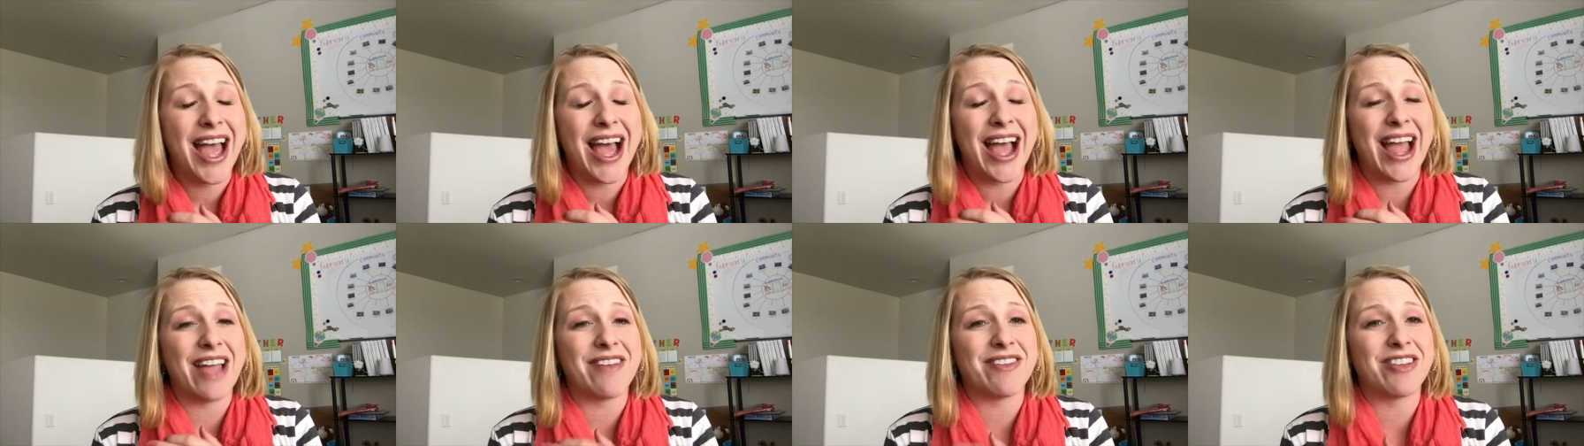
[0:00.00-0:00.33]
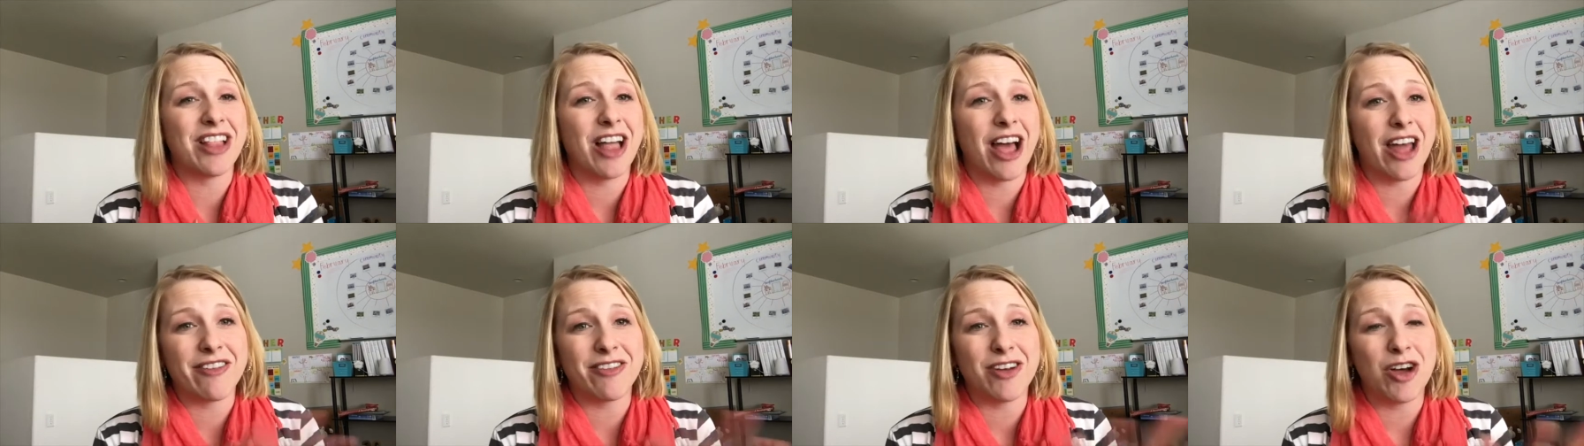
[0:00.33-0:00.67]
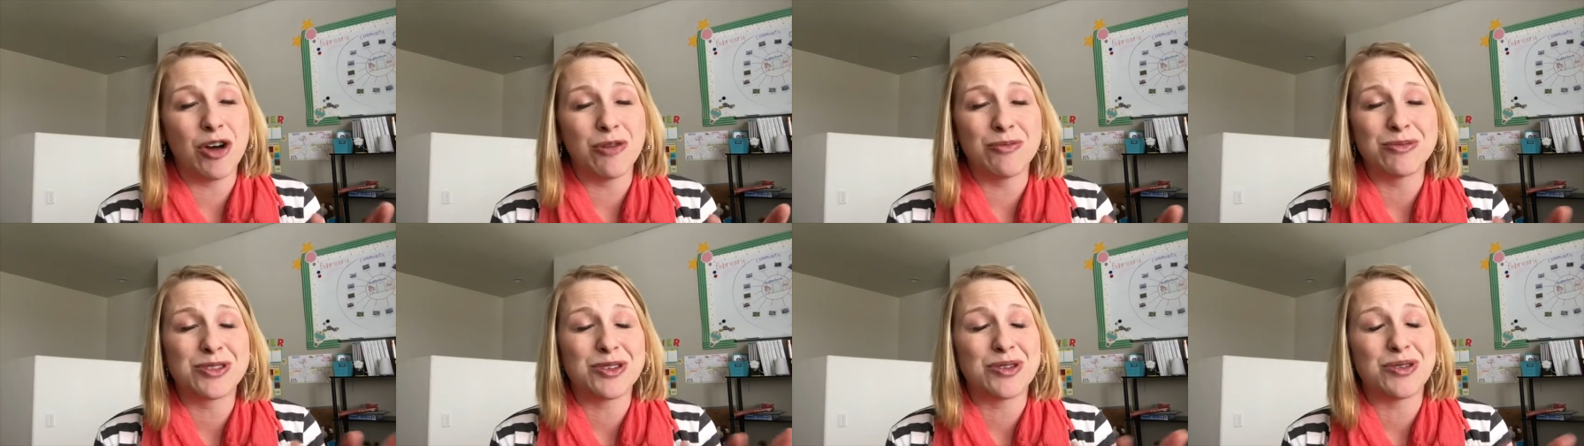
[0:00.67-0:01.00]
I have a lot of
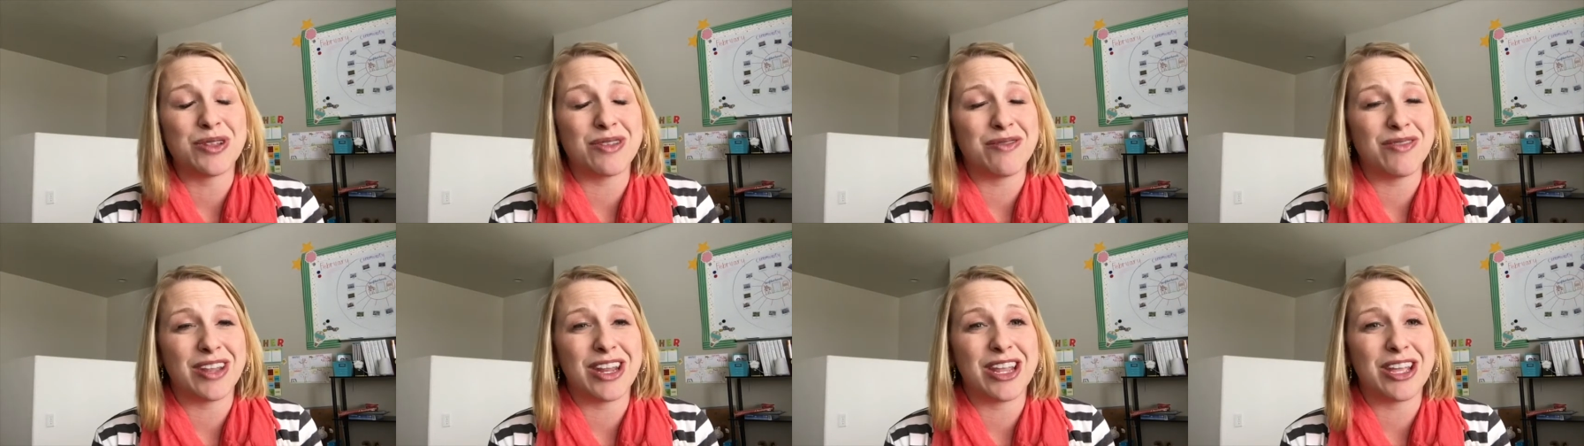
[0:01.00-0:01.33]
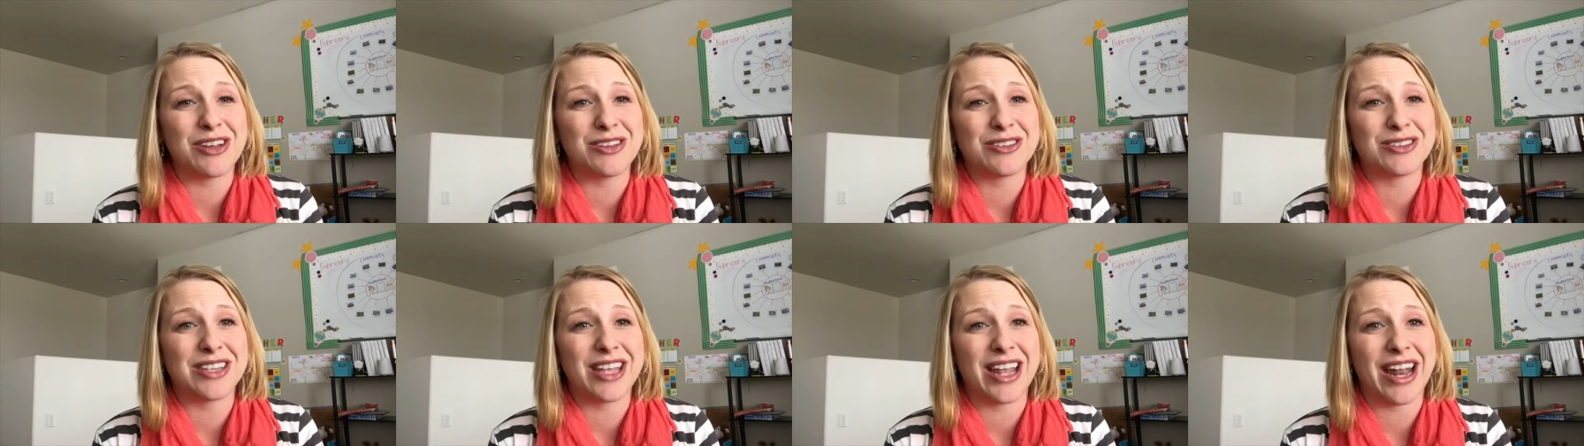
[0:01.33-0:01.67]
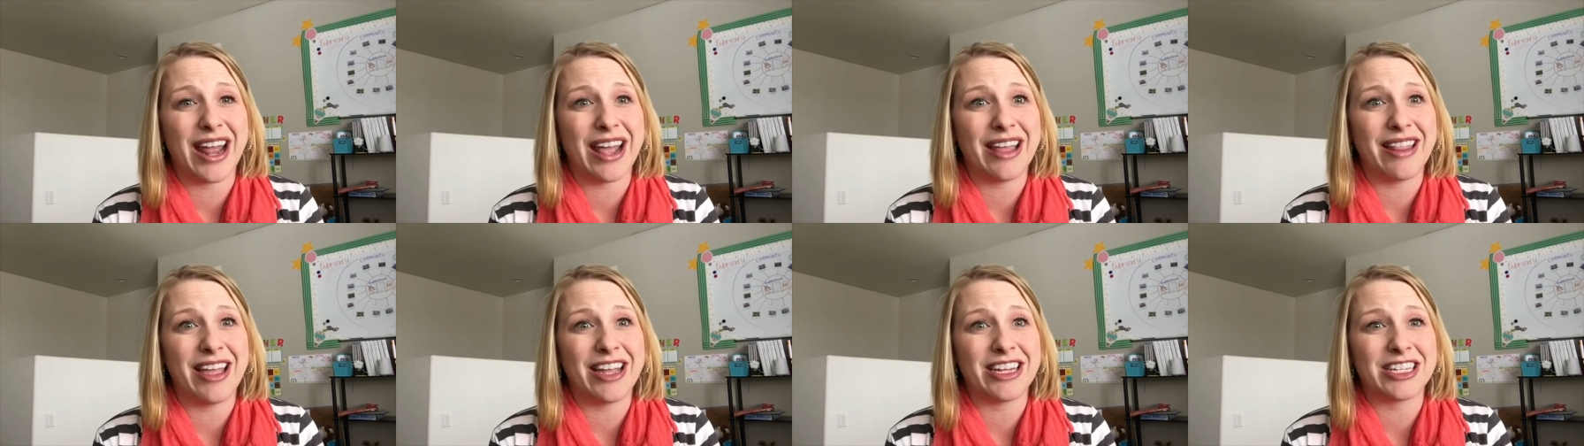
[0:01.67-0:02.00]
homeschooling videos that
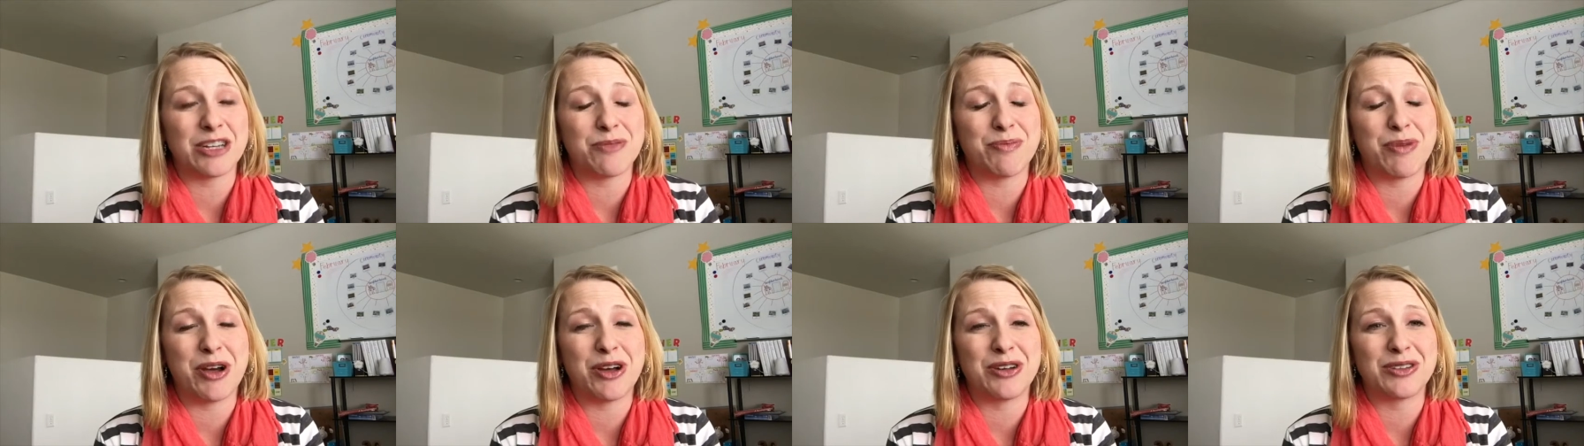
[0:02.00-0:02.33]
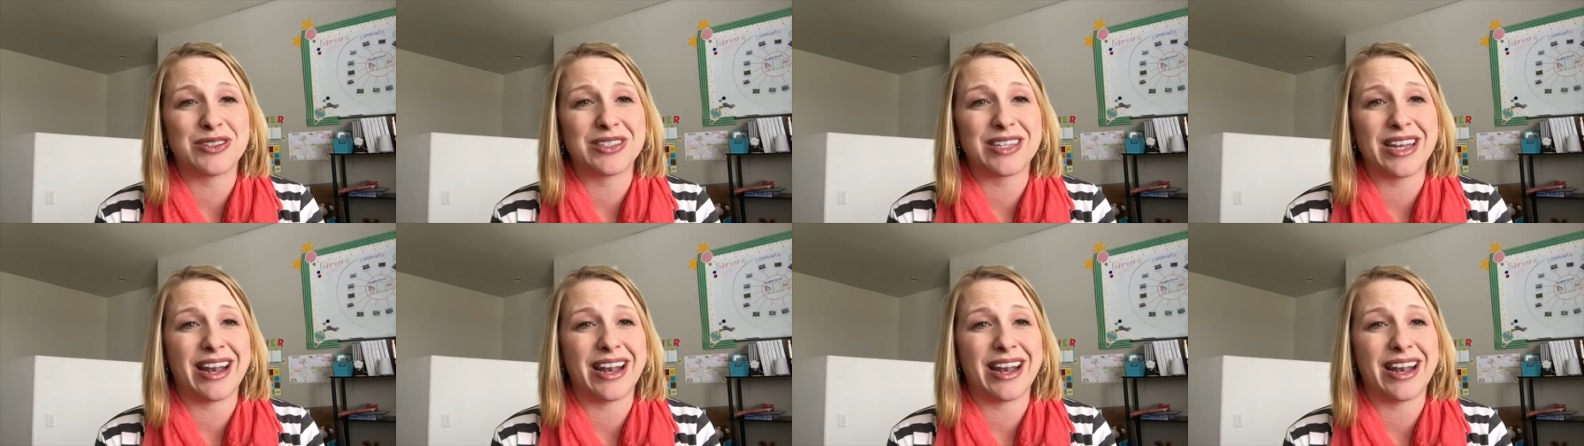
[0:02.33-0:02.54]
I like to post,